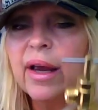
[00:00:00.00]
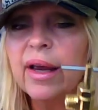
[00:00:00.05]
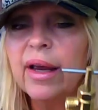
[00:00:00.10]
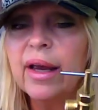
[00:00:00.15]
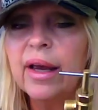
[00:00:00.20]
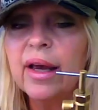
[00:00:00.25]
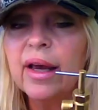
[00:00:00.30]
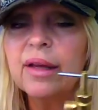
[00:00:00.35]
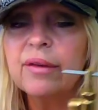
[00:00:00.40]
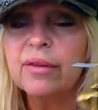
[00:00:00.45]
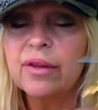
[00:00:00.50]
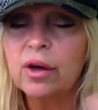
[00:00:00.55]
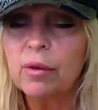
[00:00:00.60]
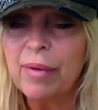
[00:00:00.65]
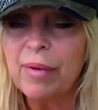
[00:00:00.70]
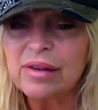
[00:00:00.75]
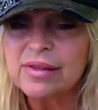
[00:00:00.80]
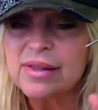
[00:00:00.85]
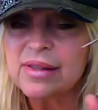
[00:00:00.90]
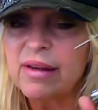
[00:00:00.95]
and
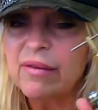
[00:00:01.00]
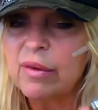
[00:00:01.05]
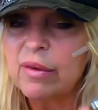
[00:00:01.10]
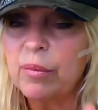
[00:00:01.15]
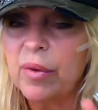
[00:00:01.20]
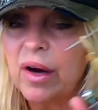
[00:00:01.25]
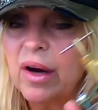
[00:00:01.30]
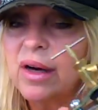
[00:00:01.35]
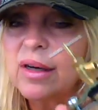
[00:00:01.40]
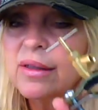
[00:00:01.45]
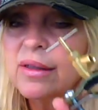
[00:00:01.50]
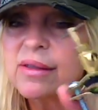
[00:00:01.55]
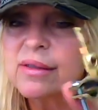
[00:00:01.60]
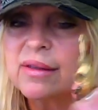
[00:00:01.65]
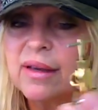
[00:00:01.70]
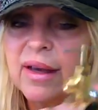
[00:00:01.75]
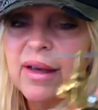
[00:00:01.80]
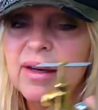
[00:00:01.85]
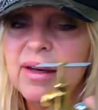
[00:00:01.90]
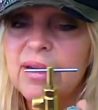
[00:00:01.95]
they're about $7.
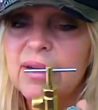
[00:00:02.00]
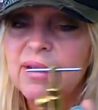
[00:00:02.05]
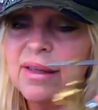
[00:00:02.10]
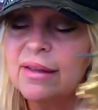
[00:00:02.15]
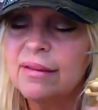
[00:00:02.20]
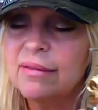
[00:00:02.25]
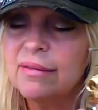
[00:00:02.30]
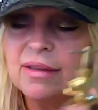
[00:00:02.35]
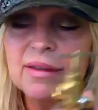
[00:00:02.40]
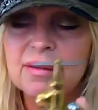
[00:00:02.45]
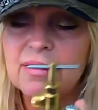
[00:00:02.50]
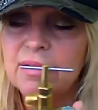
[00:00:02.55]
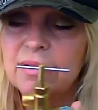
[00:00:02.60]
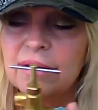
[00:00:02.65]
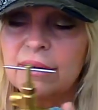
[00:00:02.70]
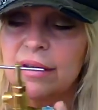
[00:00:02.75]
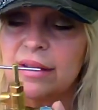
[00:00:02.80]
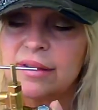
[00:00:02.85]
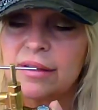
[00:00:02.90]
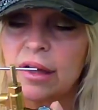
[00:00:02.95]
And
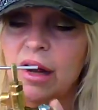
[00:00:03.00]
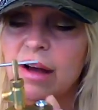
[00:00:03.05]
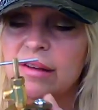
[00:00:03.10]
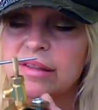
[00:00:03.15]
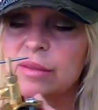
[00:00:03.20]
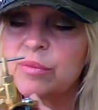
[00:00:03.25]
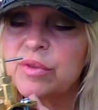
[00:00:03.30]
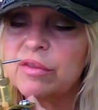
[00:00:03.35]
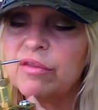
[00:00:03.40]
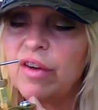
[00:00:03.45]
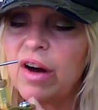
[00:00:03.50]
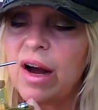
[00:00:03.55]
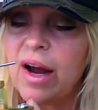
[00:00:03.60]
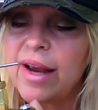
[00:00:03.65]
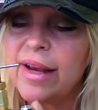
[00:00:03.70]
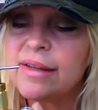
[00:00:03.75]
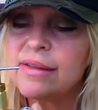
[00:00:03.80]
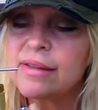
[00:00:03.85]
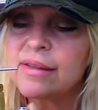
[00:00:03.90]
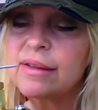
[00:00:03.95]
it's an awesome
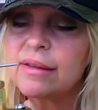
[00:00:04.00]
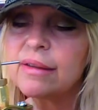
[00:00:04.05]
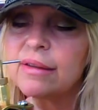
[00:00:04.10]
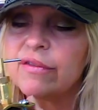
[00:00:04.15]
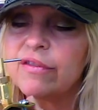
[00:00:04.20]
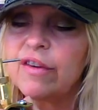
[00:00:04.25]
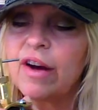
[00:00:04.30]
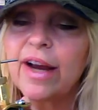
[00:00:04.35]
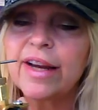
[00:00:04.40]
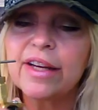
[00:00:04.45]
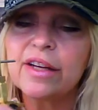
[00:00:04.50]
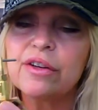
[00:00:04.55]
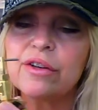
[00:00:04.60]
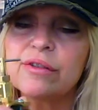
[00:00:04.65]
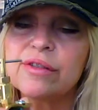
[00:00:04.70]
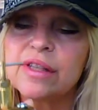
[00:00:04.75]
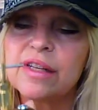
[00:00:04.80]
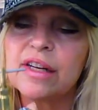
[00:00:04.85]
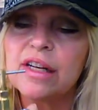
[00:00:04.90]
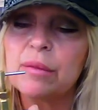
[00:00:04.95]
device, and if I can
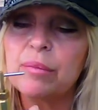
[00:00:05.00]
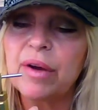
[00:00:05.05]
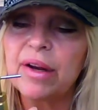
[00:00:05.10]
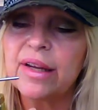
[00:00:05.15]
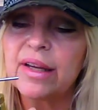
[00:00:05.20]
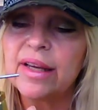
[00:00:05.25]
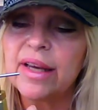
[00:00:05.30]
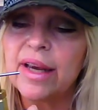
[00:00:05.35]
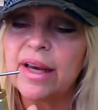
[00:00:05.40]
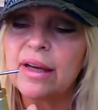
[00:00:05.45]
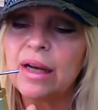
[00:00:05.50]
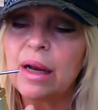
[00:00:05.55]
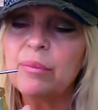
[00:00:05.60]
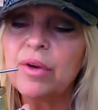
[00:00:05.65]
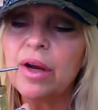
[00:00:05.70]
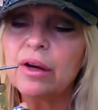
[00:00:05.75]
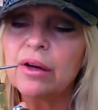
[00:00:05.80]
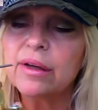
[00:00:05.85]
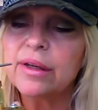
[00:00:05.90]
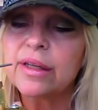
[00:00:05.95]
use it, anybody can.
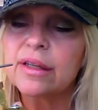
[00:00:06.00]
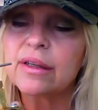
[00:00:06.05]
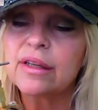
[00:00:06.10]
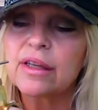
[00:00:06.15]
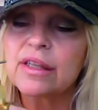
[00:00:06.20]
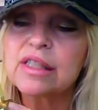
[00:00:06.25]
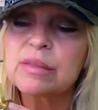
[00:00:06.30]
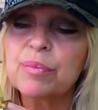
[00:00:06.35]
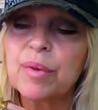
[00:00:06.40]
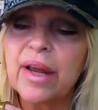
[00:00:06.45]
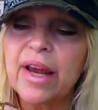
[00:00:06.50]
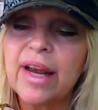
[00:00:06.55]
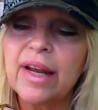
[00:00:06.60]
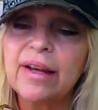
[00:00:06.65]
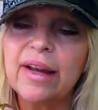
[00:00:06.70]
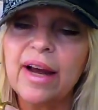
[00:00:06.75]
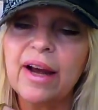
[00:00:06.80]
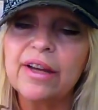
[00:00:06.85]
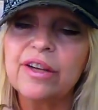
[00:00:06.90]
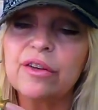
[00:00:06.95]
I'm not going to
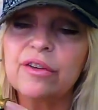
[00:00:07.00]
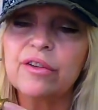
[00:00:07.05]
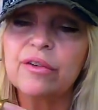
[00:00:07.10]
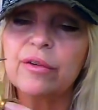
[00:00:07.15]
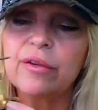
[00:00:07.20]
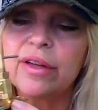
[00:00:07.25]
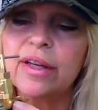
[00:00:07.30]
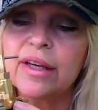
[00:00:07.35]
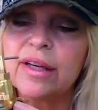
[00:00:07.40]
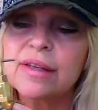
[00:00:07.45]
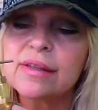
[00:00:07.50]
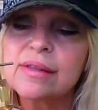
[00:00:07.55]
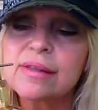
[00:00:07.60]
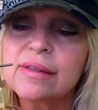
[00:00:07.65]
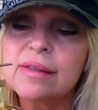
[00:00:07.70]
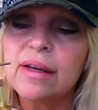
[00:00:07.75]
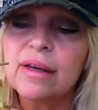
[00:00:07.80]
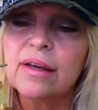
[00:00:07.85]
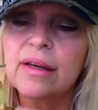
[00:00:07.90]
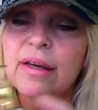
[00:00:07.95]
explain how you do
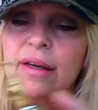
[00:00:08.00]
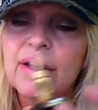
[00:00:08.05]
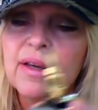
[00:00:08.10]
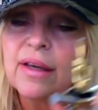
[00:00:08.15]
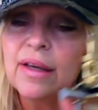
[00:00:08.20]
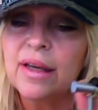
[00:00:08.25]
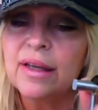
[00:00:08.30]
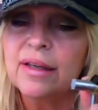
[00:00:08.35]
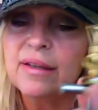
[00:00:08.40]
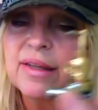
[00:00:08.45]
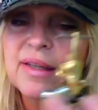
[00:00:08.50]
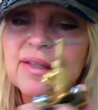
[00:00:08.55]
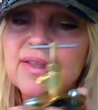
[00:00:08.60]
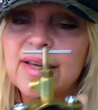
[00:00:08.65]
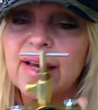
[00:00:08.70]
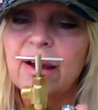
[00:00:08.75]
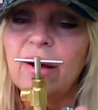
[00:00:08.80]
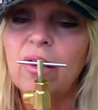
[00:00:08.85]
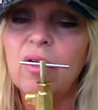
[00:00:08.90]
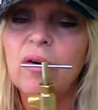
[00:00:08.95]
this in
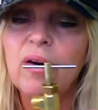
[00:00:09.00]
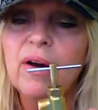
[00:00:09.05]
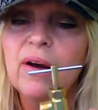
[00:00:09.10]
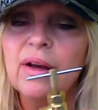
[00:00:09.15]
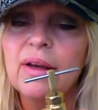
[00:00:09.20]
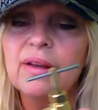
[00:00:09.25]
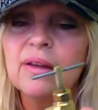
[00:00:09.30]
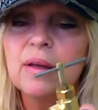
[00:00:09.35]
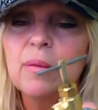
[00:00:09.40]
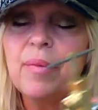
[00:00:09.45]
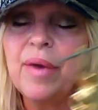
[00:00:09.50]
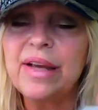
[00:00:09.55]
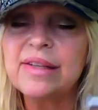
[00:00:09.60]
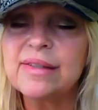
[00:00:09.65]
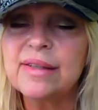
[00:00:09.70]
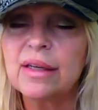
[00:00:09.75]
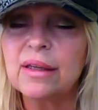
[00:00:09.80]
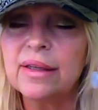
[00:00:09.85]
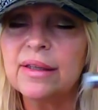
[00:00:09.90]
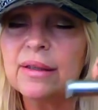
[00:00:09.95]
detail. But
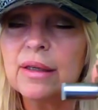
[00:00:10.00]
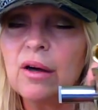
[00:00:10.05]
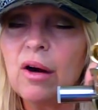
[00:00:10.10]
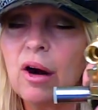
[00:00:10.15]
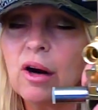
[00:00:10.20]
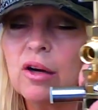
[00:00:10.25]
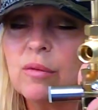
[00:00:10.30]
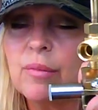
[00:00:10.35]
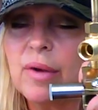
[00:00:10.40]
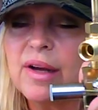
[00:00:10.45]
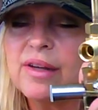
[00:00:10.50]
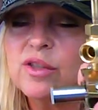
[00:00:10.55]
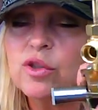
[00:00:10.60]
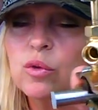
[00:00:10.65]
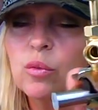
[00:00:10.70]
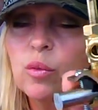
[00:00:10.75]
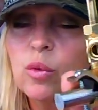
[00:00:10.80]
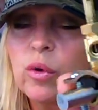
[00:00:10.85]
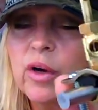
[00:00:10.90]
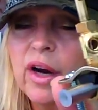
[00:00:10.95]
basically, the
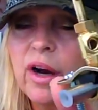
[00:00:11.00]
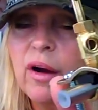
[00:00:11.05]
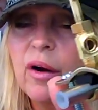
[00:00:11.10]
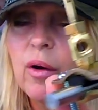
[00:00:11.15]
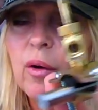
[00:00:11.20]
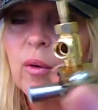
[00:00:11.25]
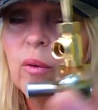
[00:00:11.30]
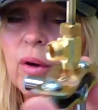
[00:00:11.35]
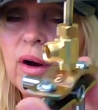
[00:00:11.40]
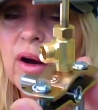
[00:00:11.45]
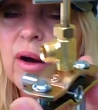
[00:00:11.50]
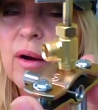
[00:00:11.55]
Cartomizer will go,